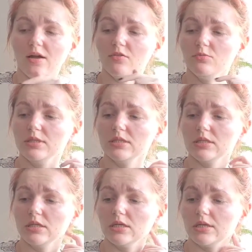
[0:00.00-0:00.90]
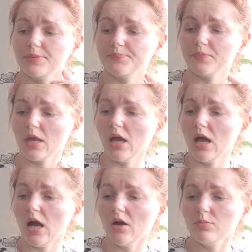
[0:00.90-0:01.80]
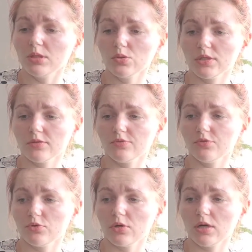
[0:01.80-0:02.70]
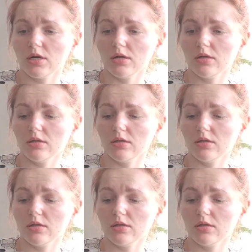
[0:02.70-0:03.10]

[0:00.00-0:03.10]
I've been looking for